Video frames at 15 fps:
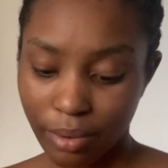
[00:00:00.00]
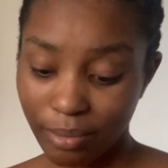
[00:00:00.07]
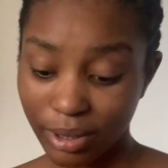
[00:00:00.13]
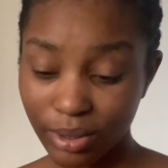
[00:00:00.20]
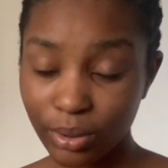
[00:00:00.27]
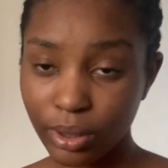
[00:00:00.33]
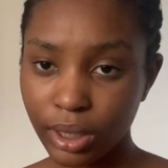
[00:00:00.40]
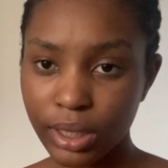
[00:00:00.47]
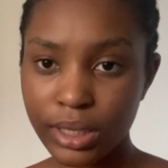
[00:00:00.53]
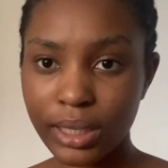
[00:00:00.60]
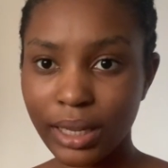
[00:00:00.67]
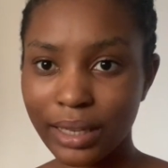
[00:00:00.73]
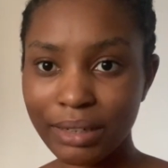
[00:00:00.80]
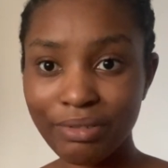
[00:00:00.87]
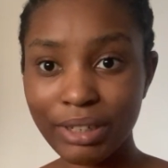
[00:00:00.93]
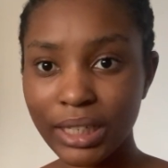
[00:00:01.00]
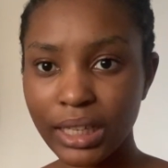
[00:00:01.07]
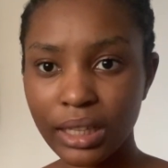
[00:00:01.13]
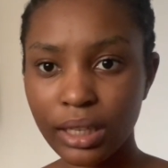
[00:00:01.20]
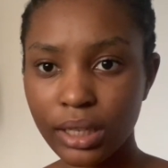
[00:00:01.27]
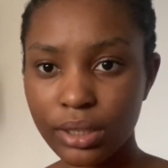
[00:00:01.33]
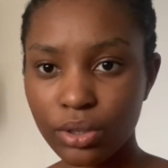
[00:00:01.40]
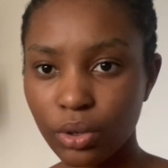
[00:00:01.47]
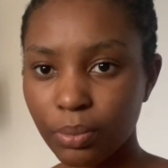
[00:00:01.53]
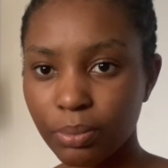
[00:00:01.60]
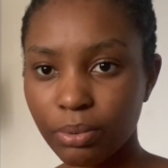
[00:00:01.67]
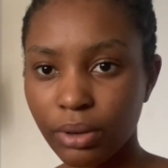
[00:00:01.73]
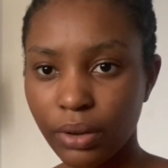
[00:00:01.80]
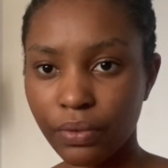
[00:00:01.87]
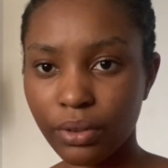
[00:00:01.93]
But the good thing is that it really clears up
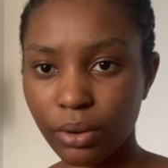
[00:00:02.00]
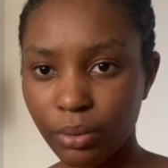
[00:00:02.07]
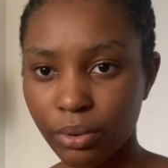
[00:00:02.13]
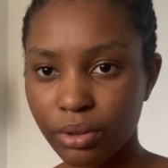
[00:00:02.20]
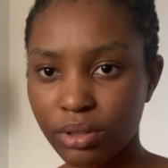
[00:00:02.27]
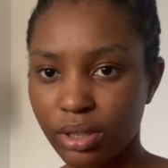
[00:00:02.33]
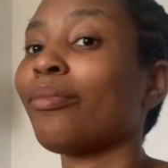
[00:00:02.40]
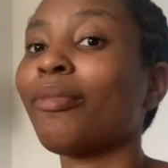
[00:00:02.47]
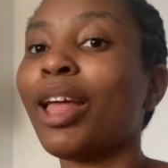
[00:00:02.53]
afterwards.